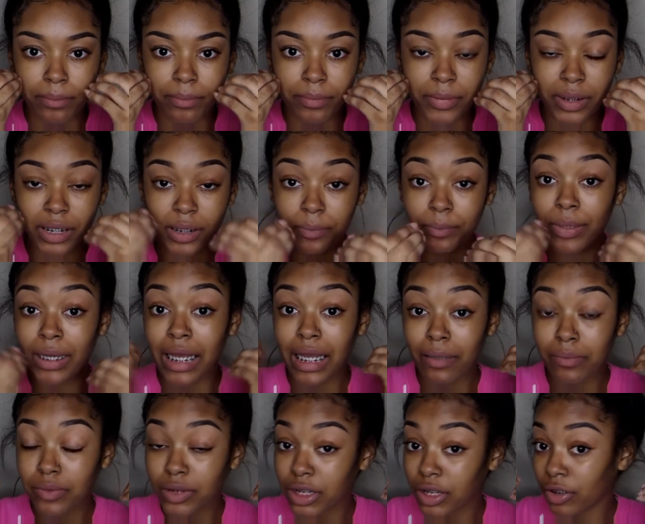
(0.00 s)
it
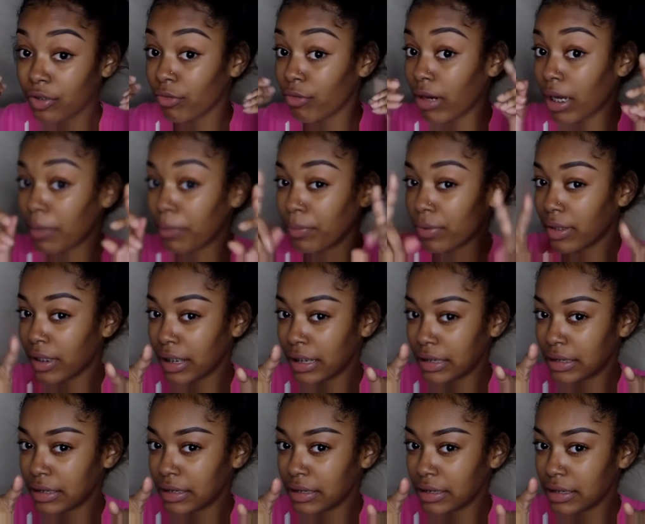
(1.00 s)
pops in the right
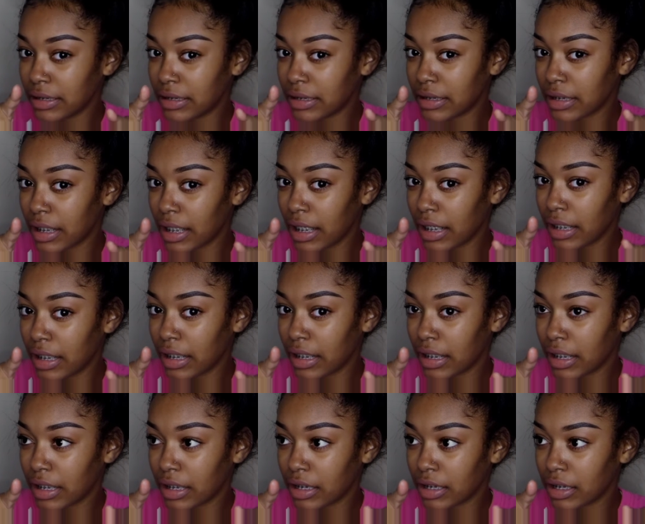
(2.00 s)
places
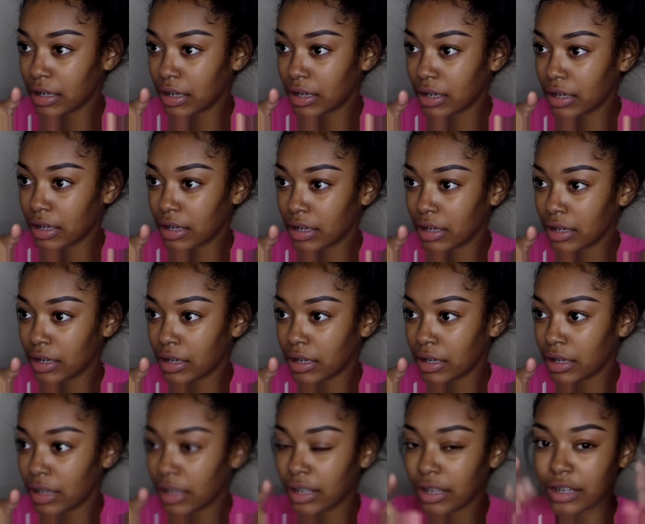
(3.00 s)
and
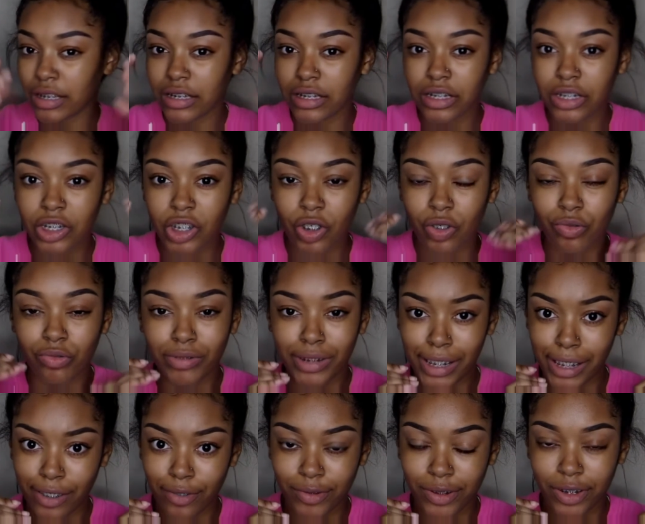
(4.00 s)
is toned
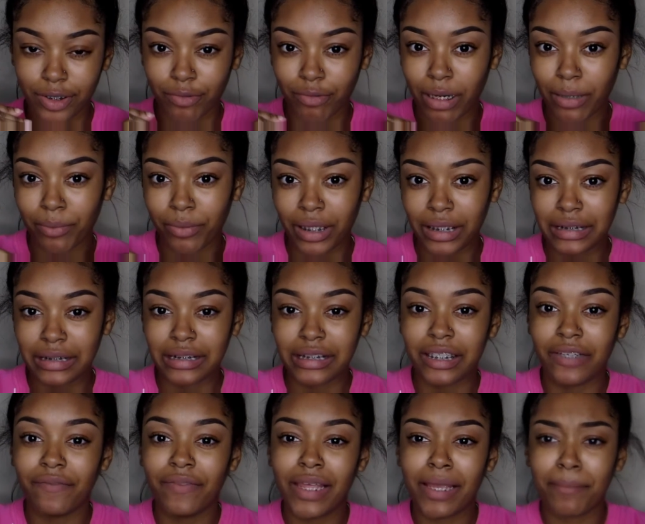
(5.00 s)
down in the right places,
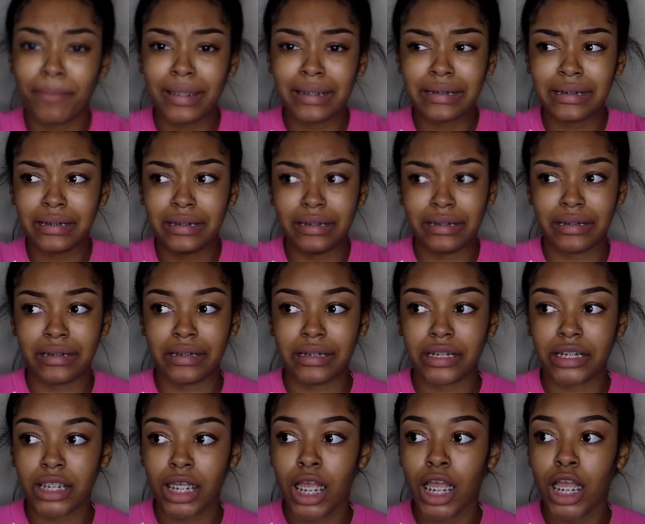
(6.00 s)
if that makes any sense.
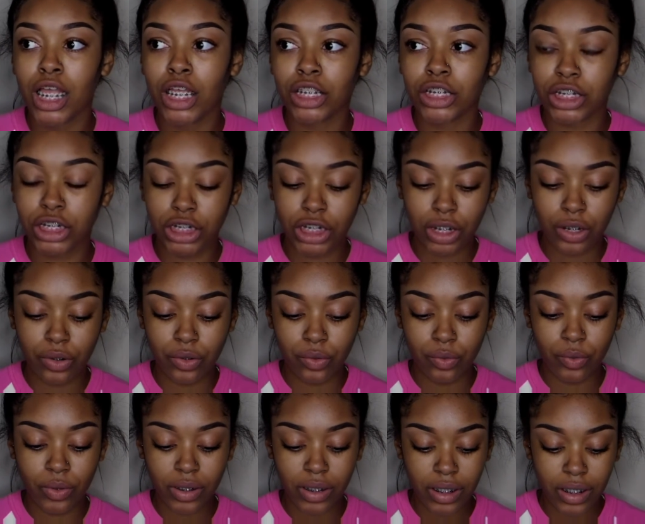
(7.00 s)

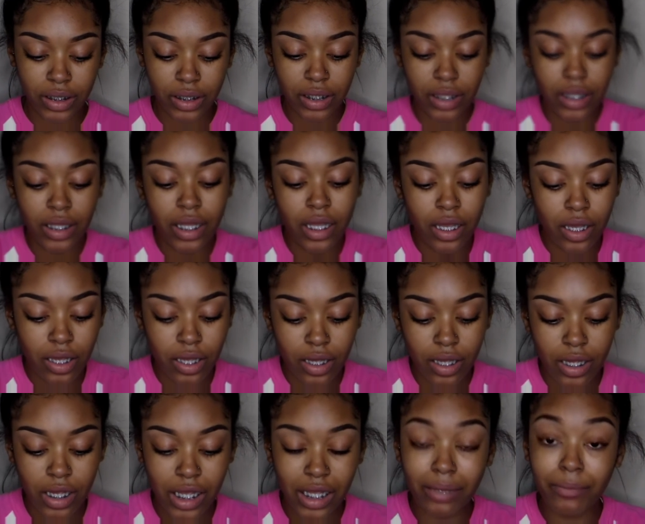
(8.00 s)
So
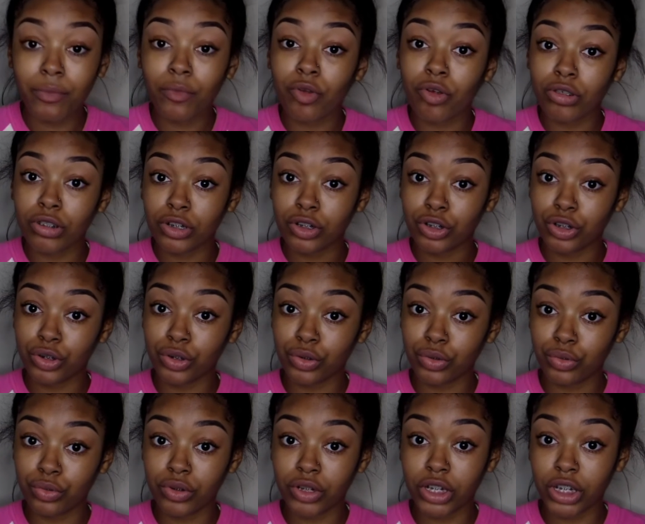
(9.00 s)
I'm going
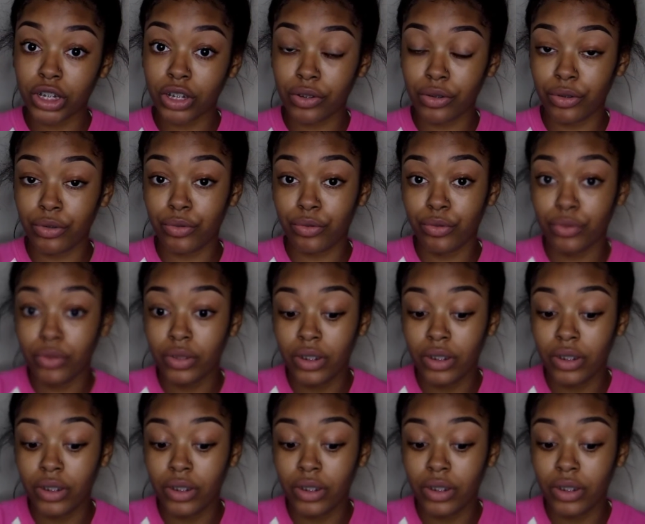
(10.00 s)
to tell you